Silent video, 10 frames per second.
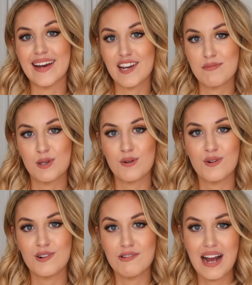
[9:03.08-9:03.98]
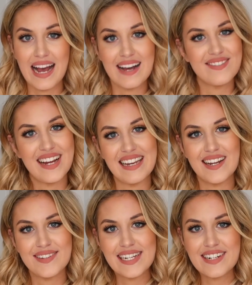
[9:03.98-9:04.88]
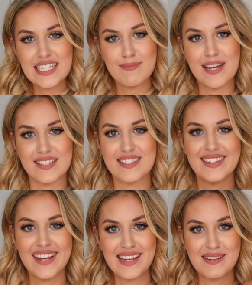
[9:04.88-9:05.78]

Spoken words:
and I hope you all have a lovely Christmas.